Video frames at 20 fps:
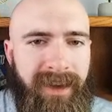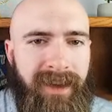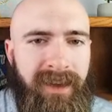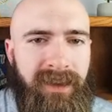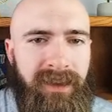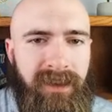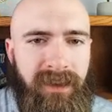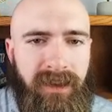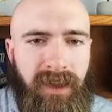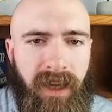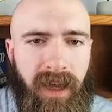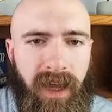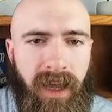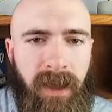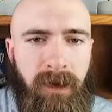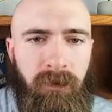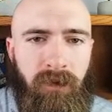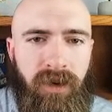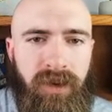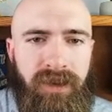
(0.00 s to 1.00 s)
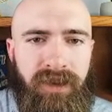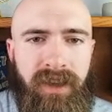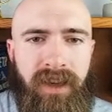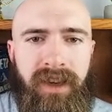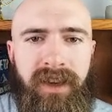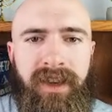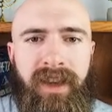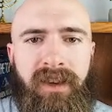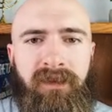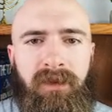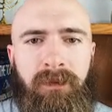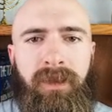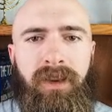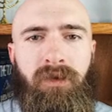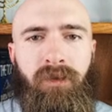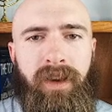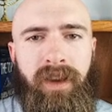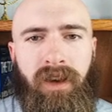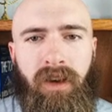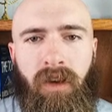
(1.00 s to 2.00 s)
is time which can never
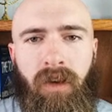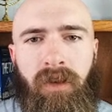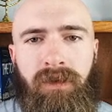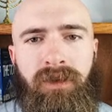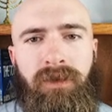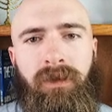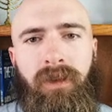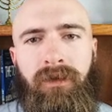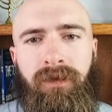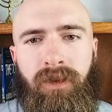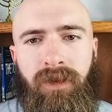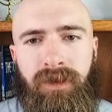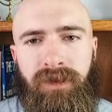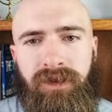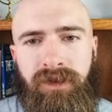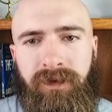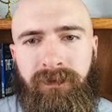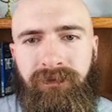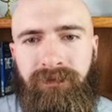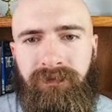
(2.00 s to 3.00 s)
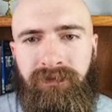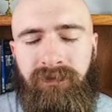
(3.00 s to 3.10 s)
be recalled or reversed.